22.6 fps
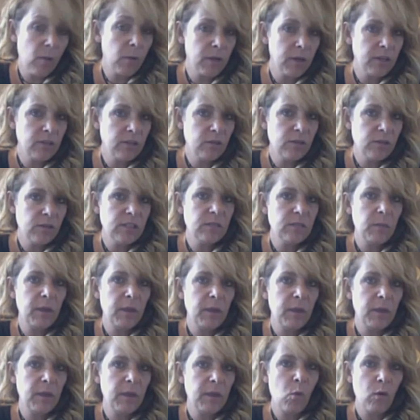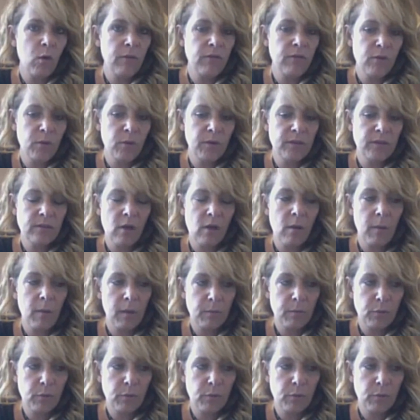want to do is spend more focus on my